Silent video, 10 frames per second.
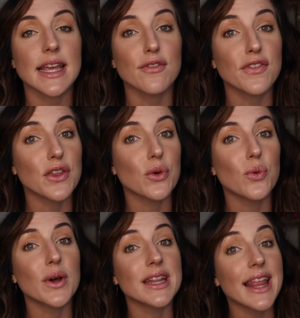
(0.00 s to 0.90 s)
if you
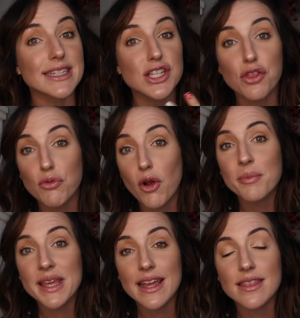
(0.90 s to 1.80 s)
would like to throw
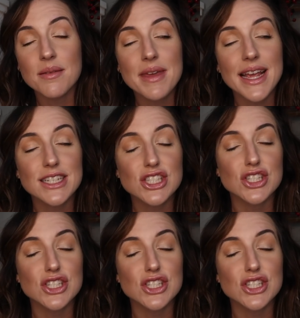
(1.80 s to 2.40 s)
me in the mix,